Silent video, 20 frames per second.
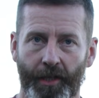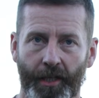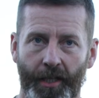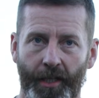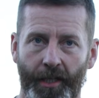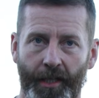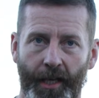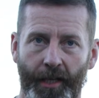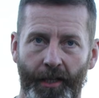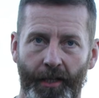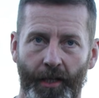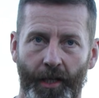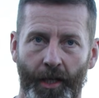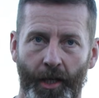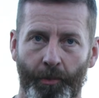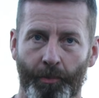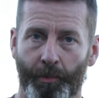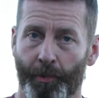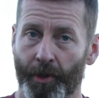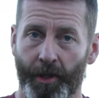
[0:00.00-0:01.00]
that you can get,
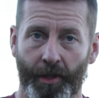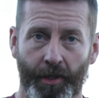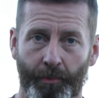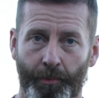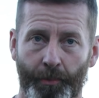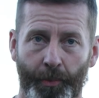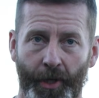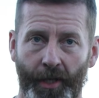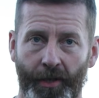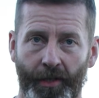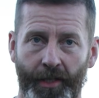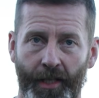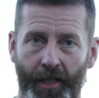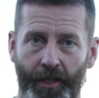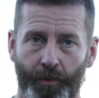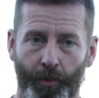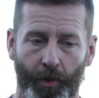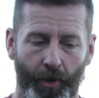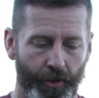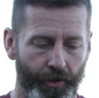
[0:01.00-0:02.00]
you can put it in the
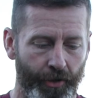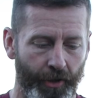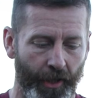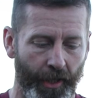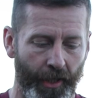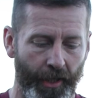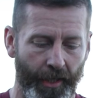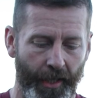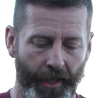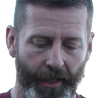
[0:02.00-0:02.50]
dishwasher.